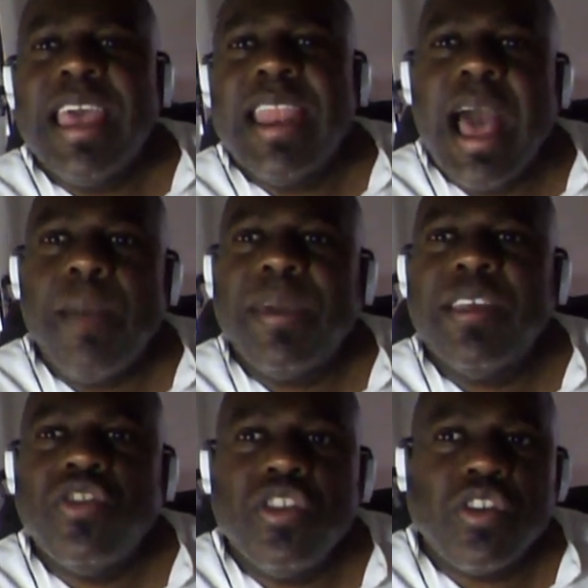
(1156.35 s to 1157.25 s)
in
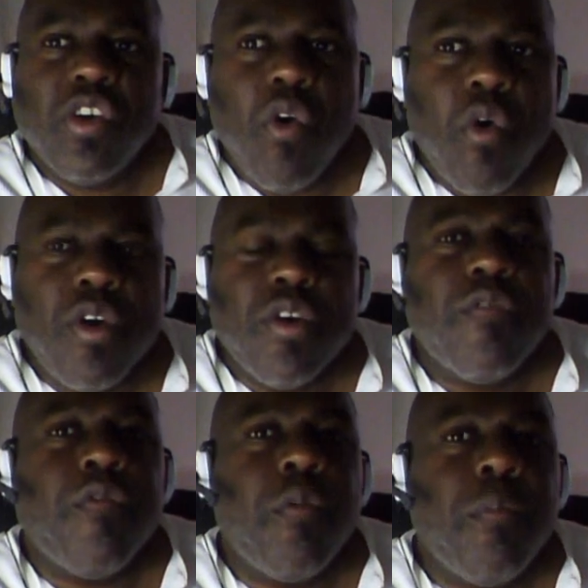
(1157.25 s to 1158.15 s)
Hopkins's
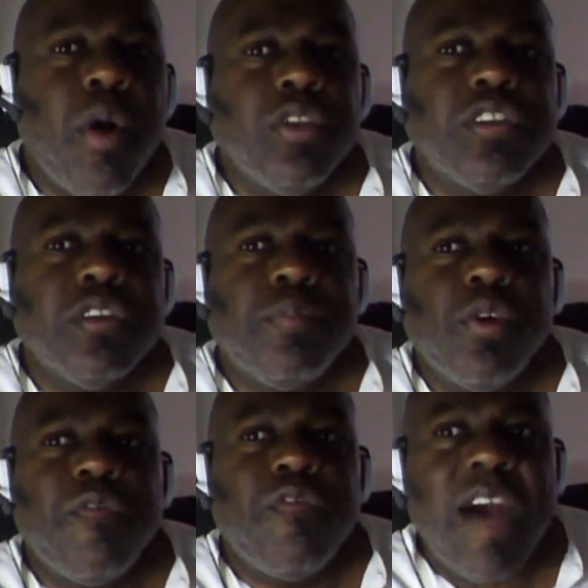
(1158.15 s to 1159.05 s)
corner for
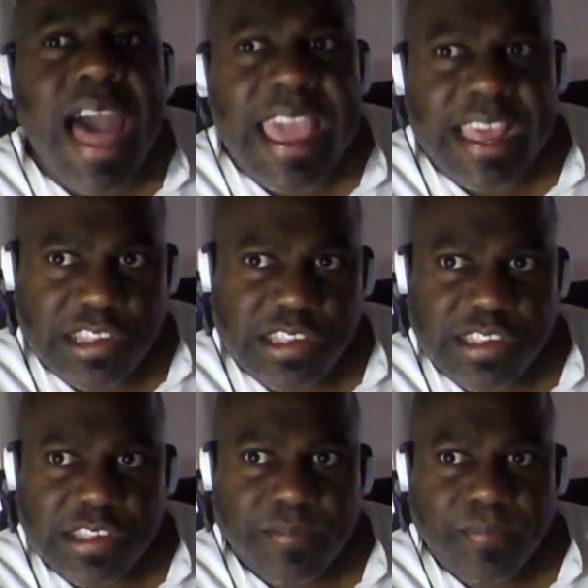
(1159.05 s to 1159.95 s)
multiple
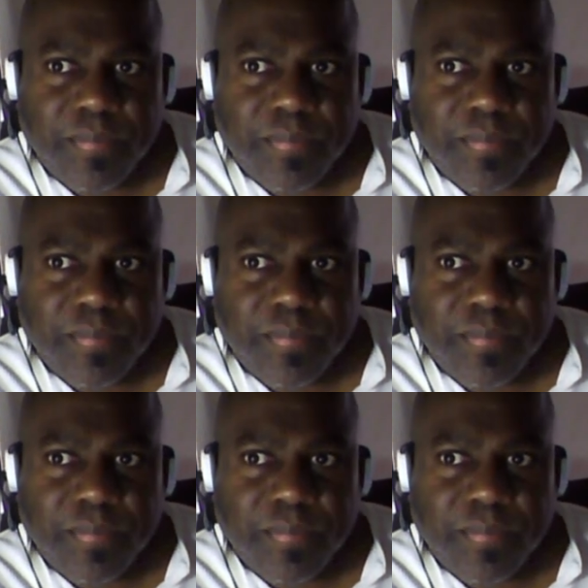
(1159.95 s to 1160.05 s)
fights.